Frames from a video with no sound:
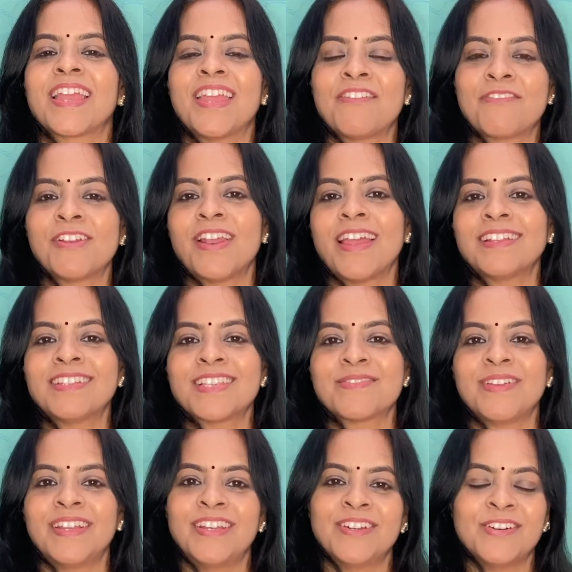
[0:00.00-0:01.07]
If you like this
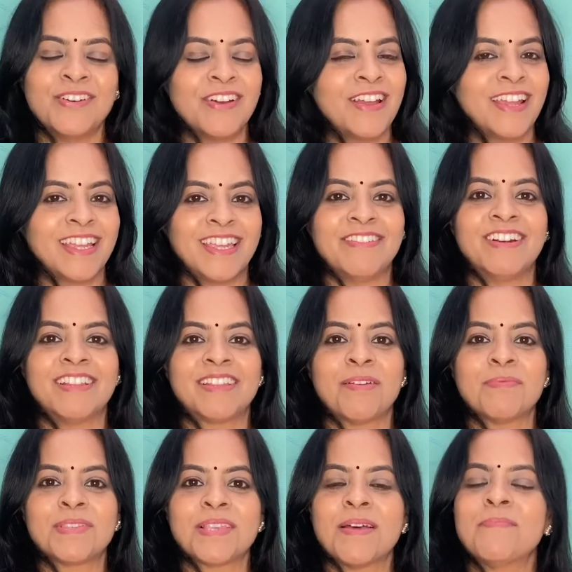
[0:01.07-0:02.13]
video, give it a
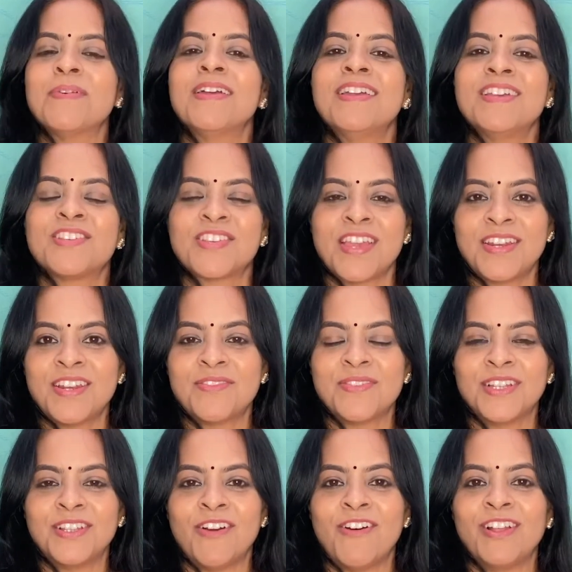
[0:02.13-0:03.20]
thumbs up, share it
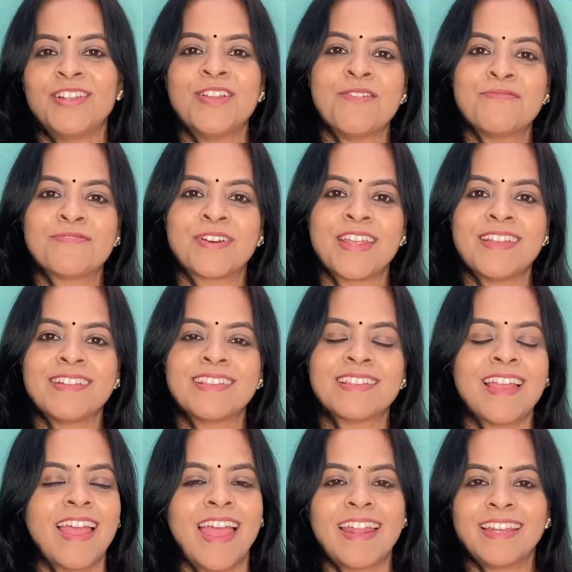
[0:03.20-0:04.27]
with all your friends
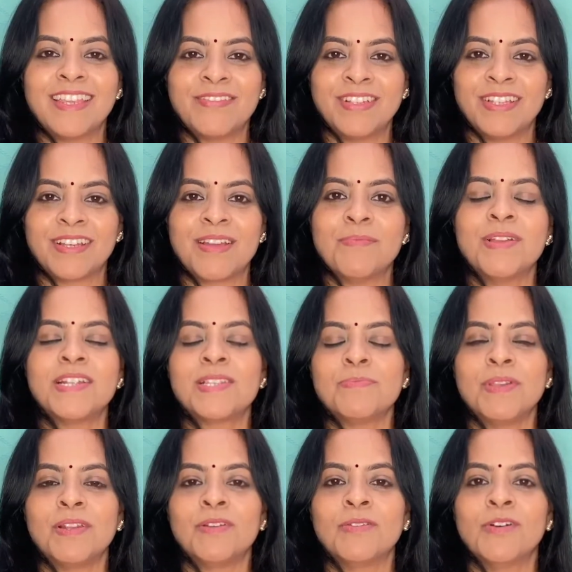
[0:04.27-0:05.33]
and give in the comments
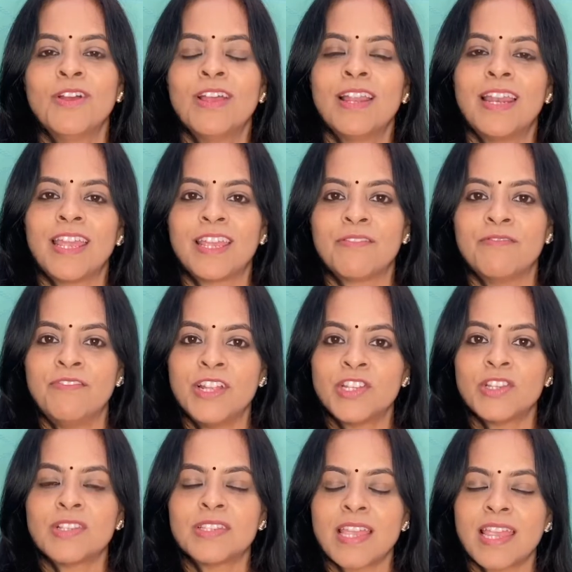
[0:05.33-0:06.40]
below like which
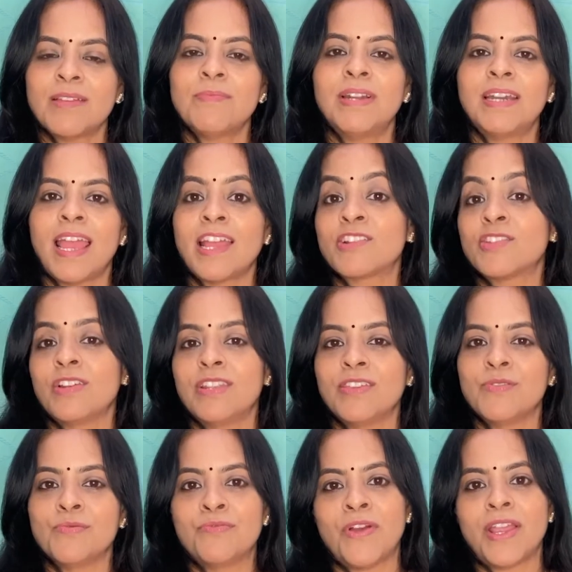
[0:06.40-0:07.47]
segment actually
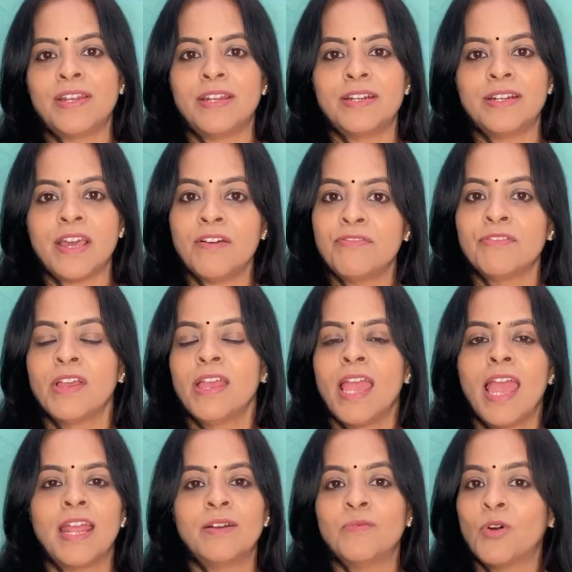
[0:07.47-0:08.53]
you find it tough
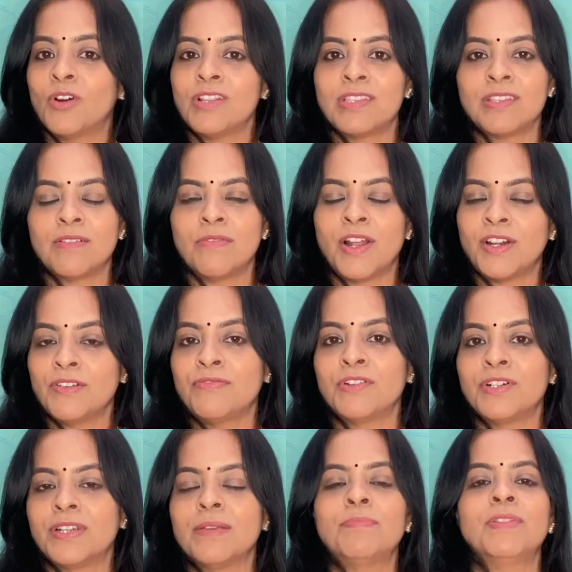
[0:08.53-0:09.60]
and what is the wonderful
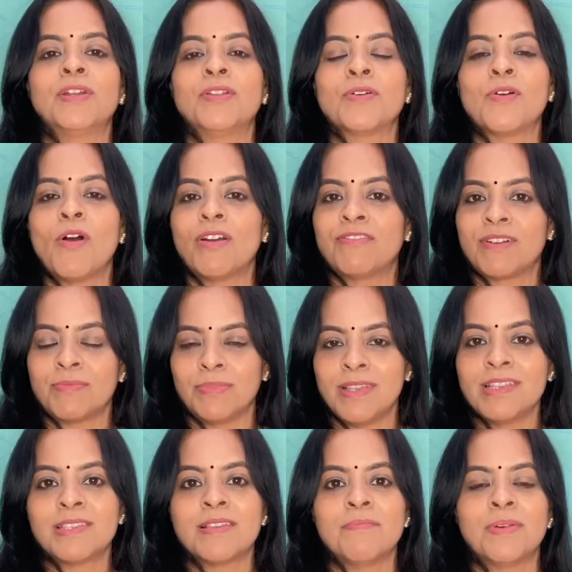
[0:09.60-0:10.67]
tip that you got from
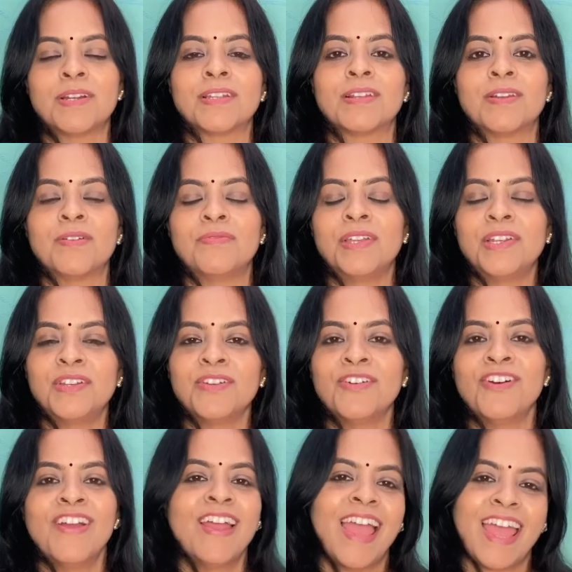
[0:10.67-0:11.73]
this particular video.
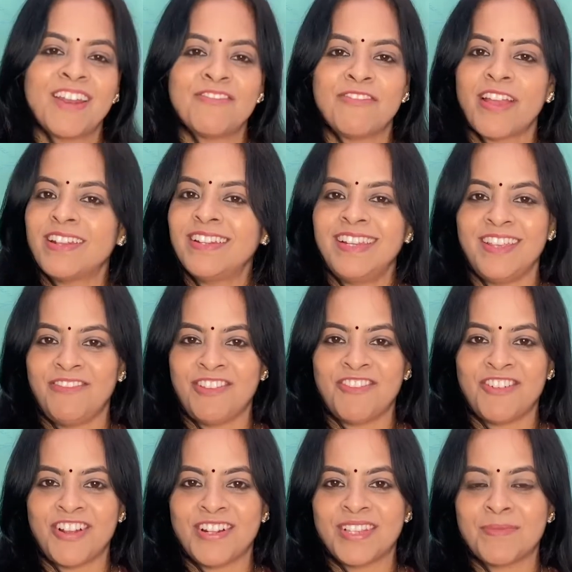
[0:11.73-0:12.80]
And finally, if you
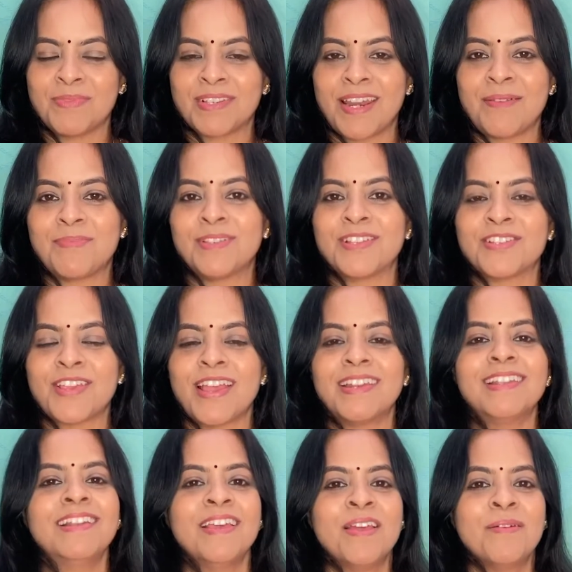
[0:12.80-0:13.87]
have not subscribed to the
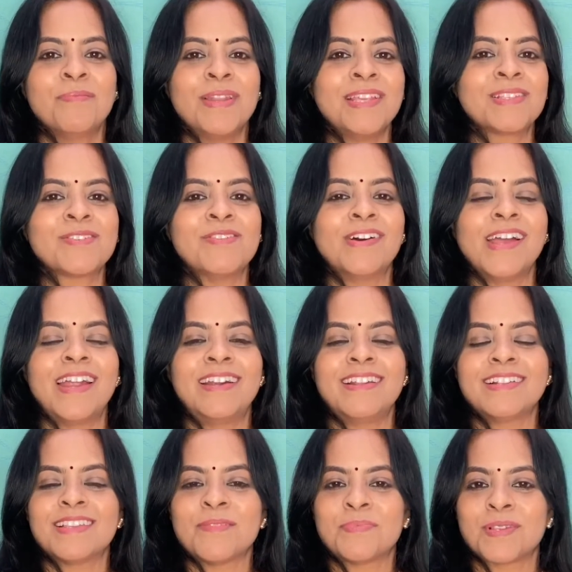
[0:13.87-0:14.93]
channel, please go ahead
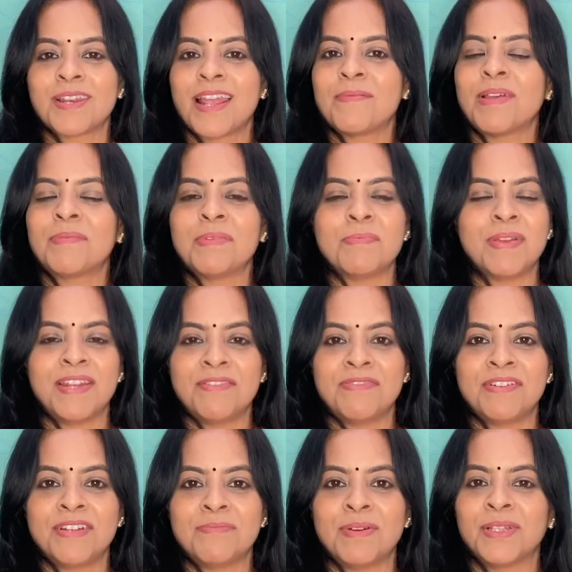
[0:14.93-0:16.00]
and subscribe and be
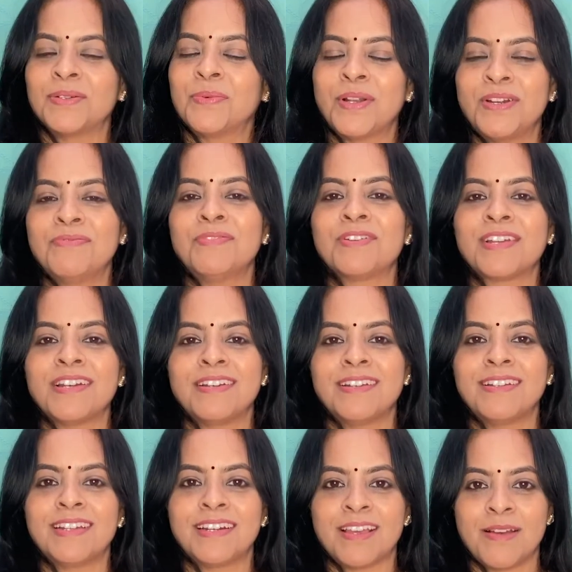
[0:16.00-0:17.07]
benefited by the wonderful content
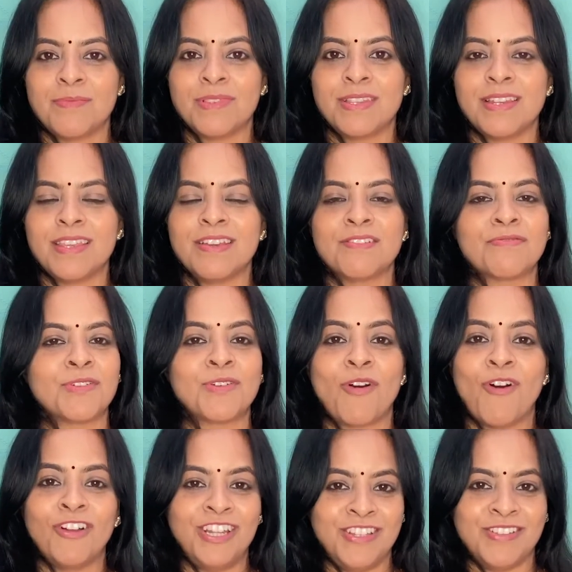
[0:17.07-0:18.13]
that comes in here for
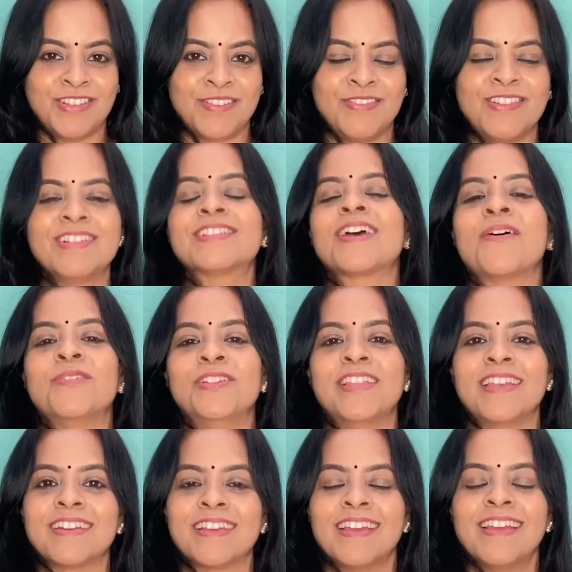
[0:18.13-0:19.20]
all your students out
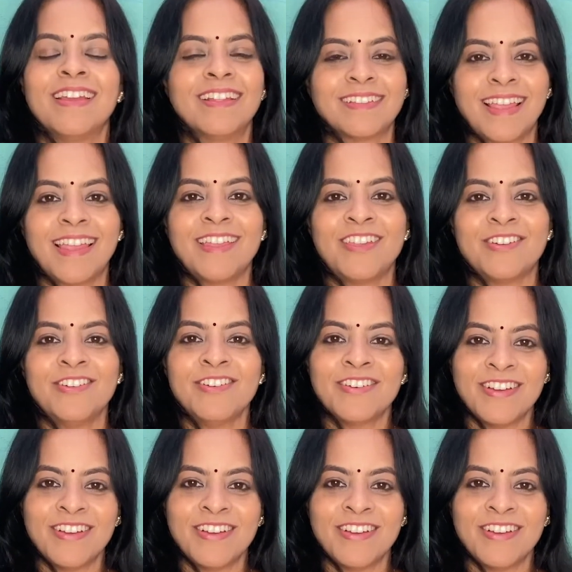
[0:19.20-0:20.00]
there. Thank you.